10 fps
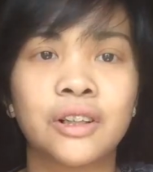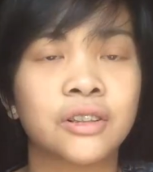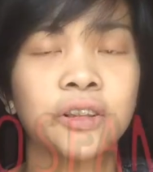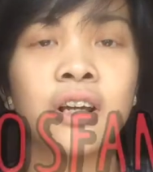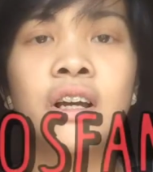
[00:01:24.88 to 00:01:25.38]
us.
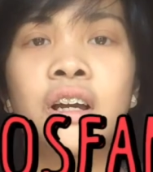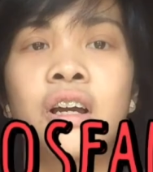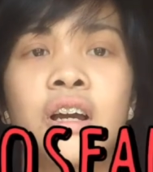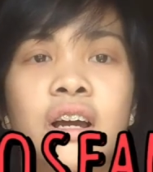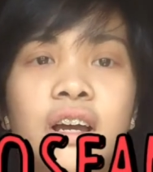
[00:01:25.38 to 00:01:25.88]

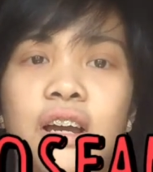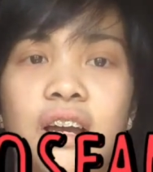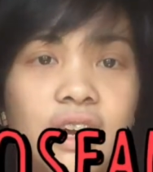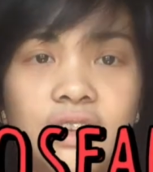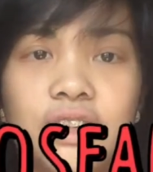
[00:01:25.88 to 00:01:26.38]

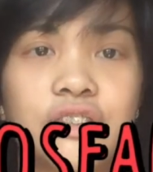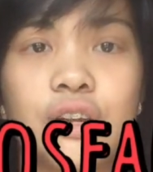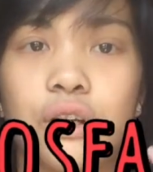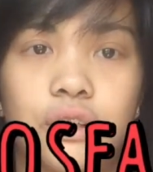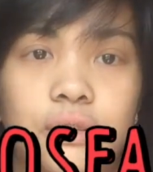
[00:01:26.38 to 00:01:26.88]
And that's
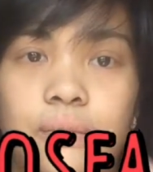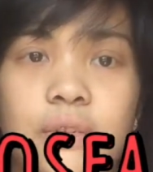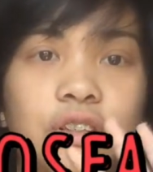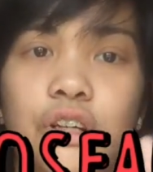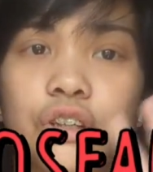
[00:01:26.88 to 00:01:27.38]
not,
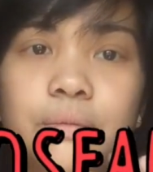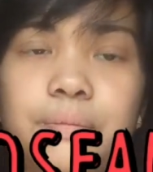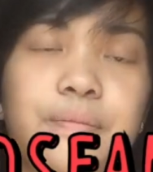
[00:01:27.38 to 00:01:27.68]
that's not good.